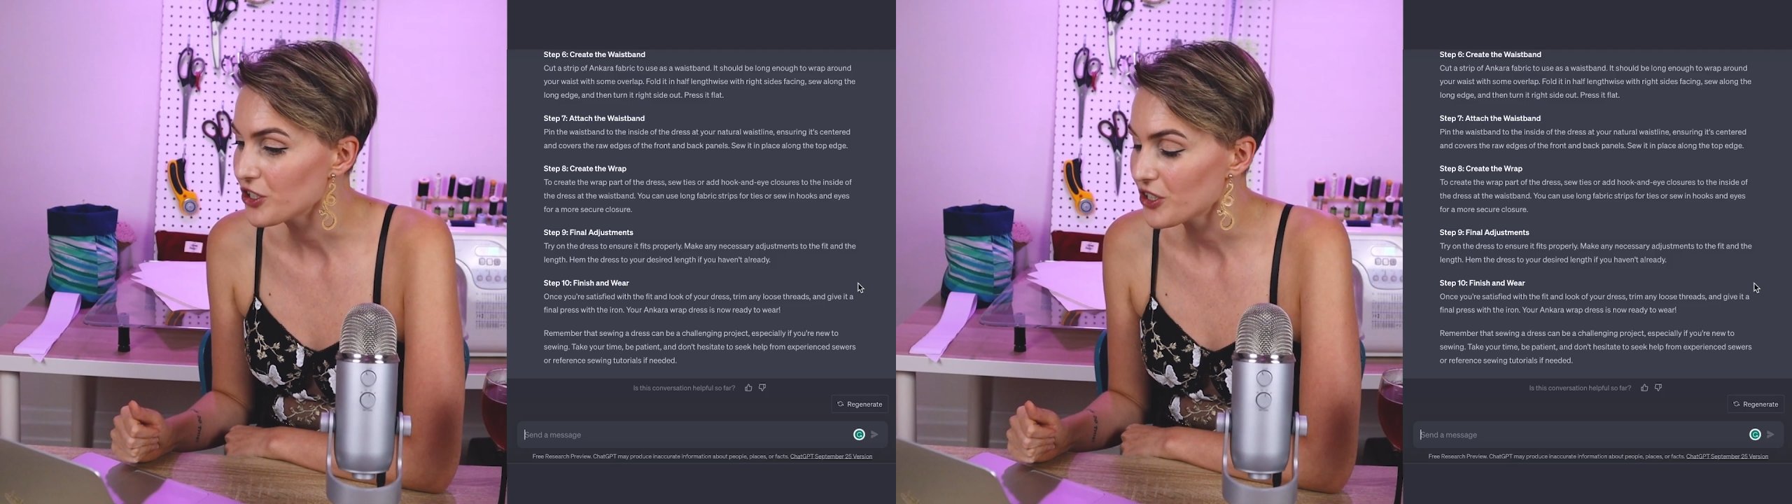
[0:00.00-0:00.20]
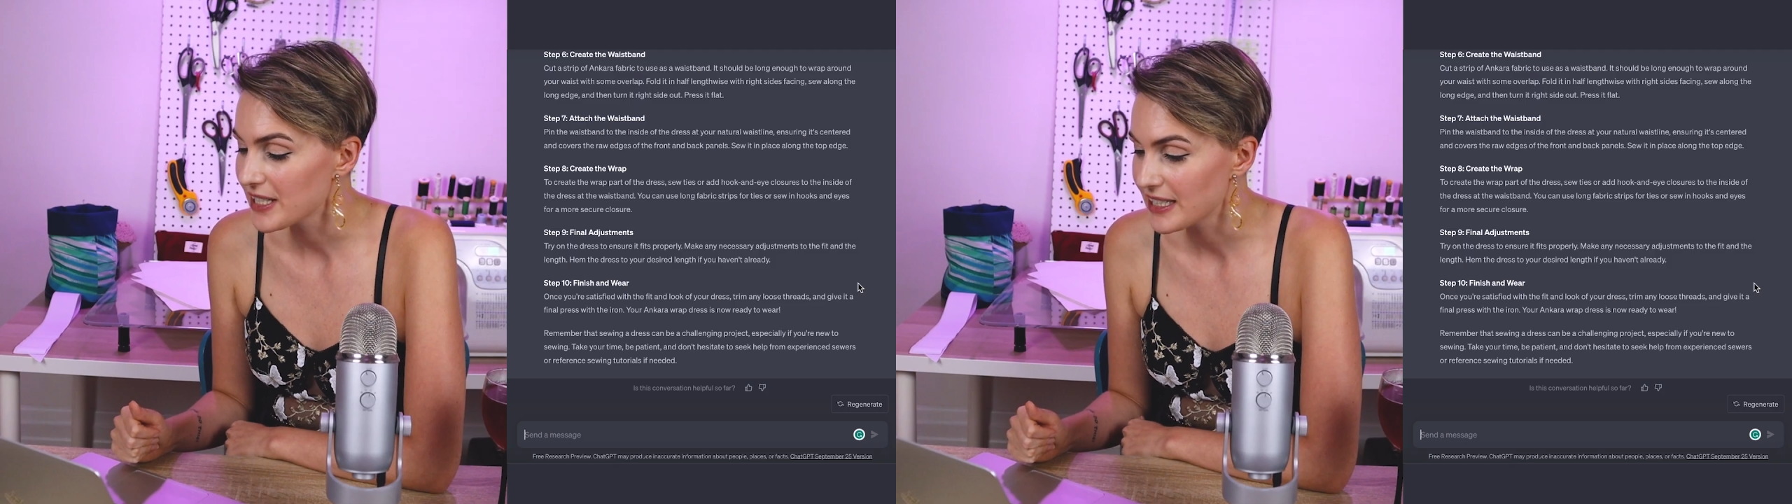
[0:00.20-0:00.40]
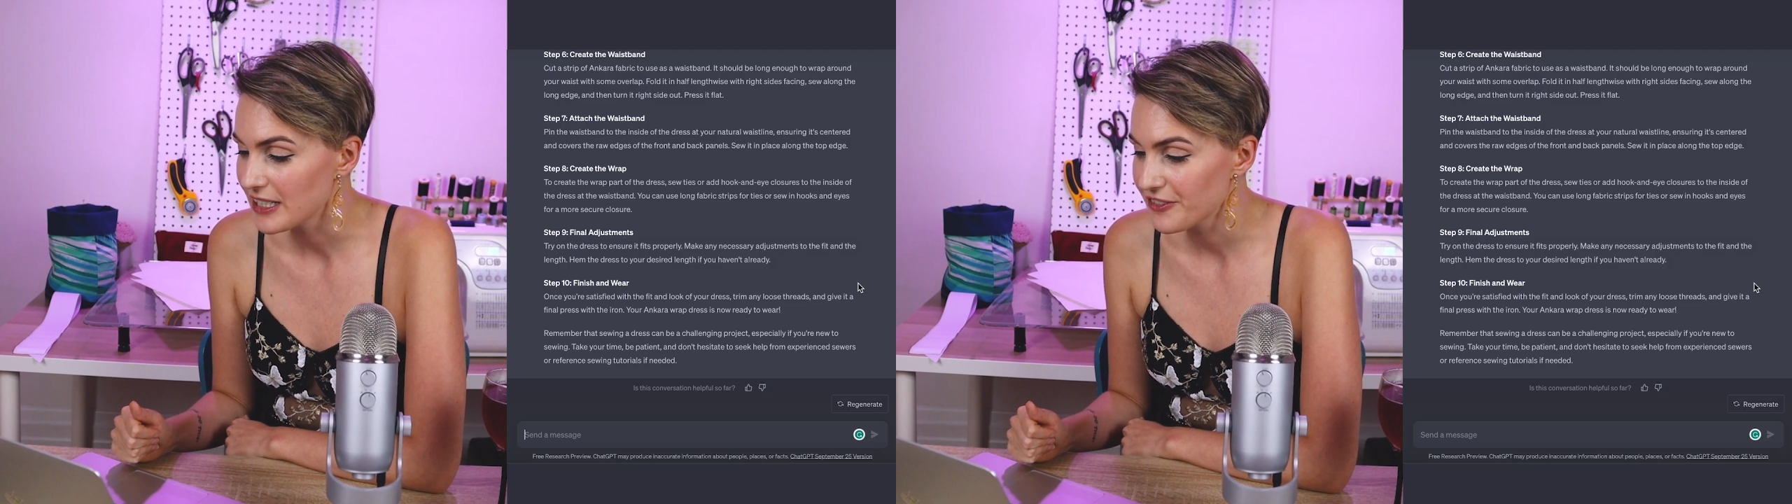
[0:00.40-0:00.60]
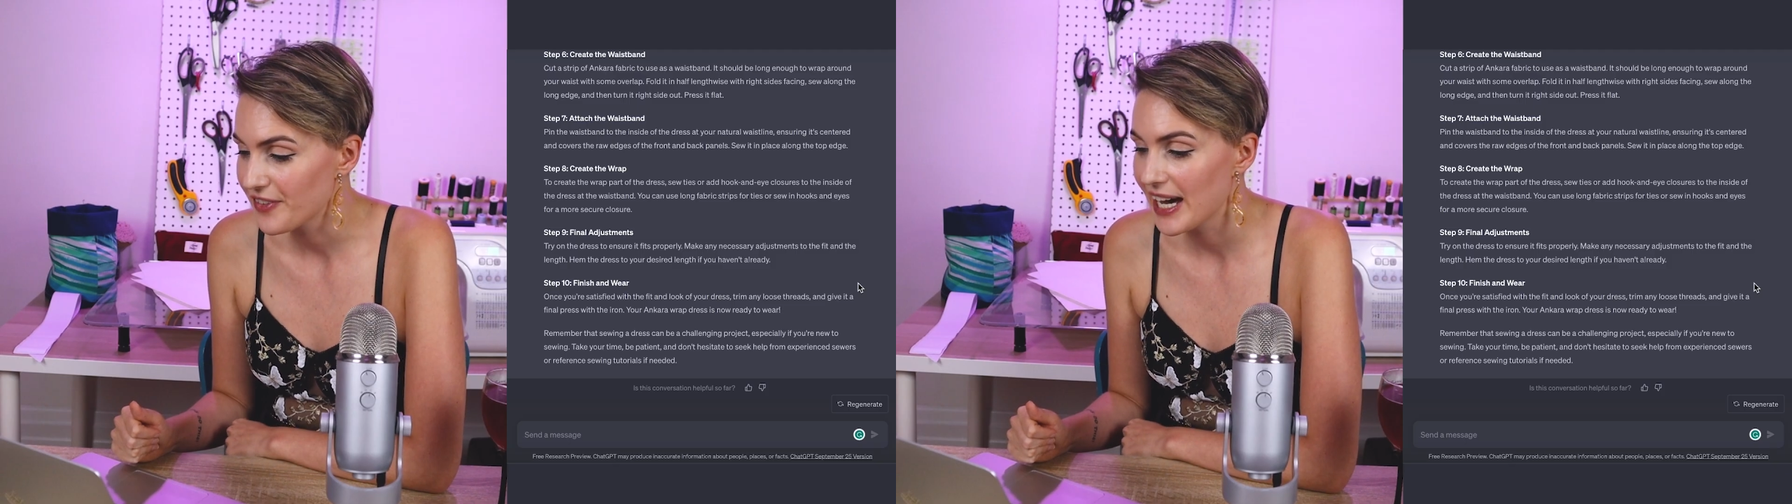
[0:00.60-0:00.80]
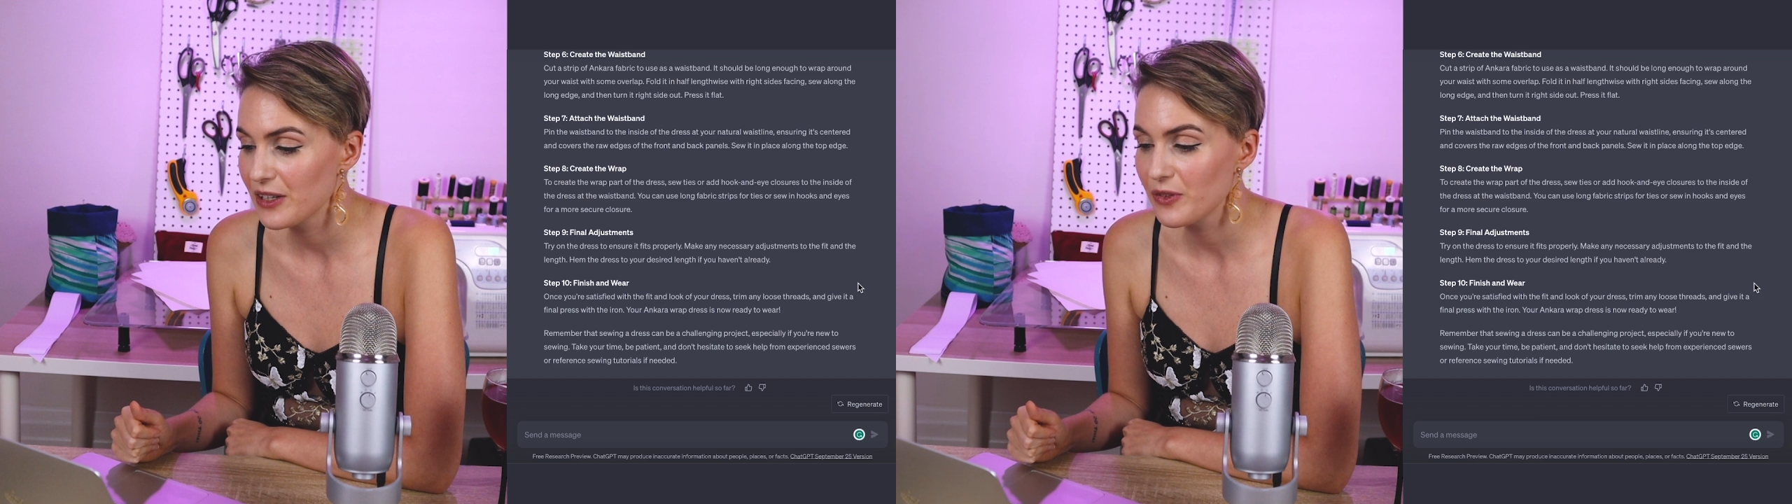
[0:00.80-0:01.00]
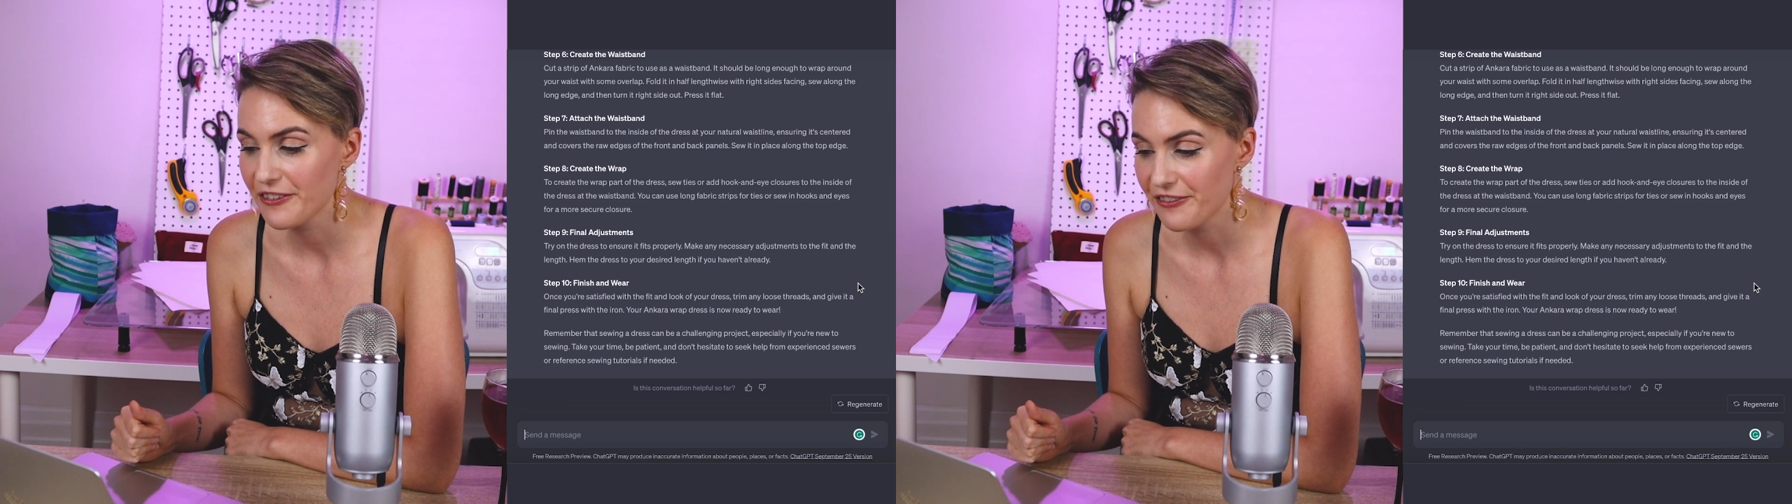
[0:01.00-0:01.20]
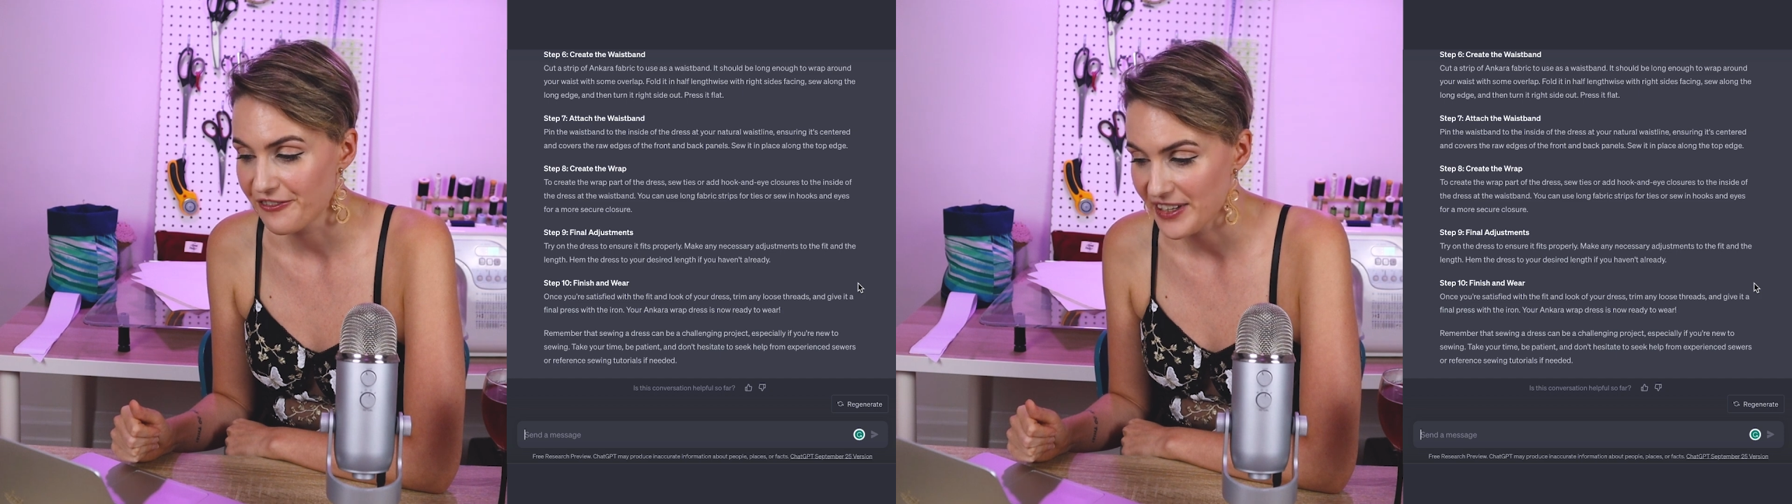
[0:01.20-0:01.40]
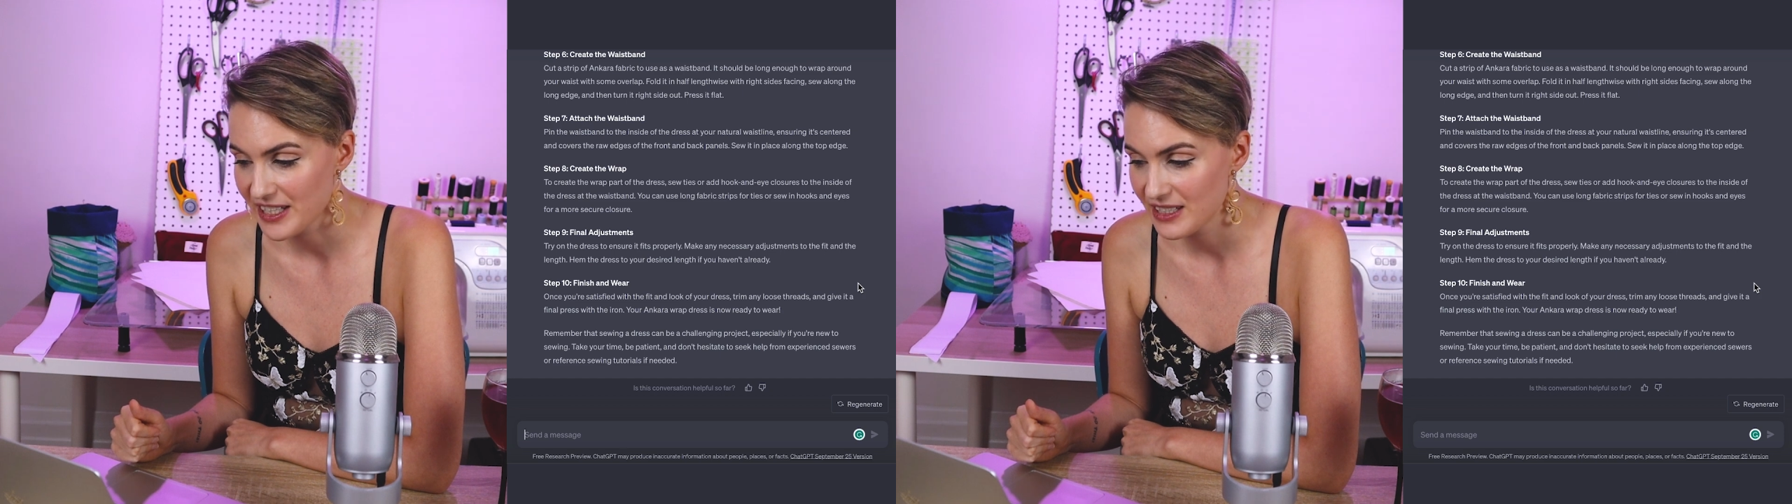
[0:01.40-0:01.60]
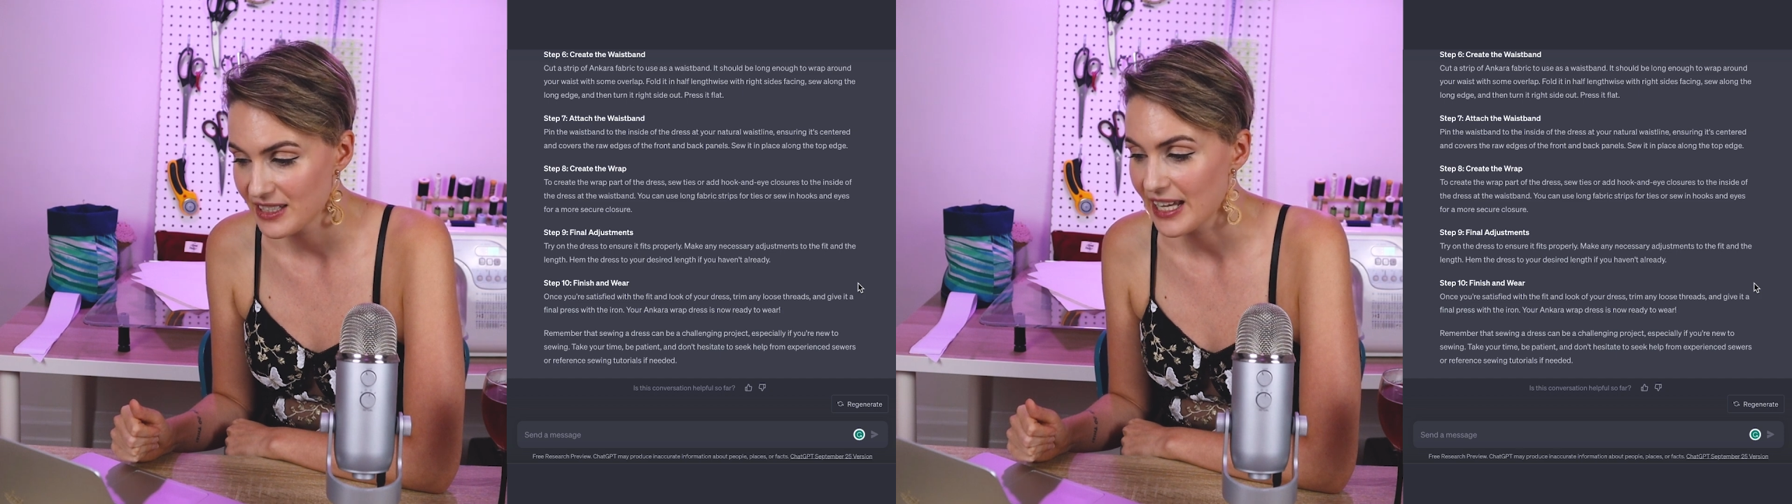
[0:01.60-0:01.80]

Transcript: you're satisfied with the fit